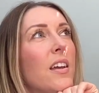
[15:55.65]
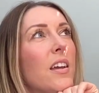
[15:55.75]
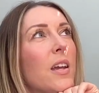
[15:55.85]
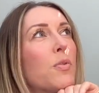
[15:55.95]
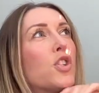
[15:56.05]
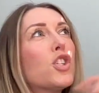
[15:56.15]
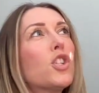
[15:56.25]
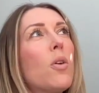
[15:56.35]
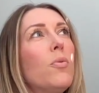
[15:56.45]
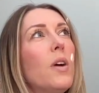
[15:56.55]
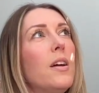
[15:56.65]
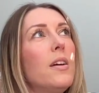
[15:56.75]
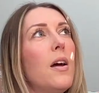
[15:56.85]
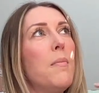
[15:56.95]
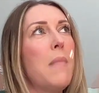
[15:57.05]
it was just so
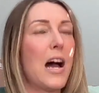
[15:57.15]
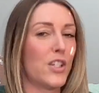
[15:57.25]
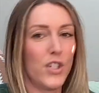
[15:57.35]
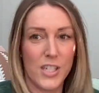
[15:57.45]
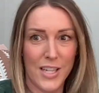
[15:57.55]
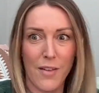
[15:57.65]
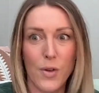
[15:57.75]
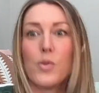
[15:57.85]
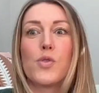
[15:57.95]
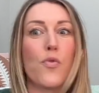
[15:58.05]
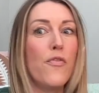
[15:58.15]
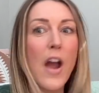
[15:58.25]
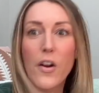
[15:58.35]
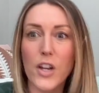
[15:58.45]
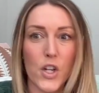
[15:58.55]
imaginative. It was
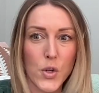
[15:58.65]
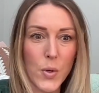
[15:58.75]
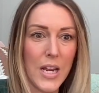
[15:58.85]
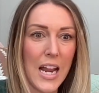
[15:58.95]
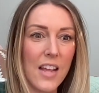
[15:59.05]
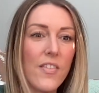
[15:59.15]
very creative.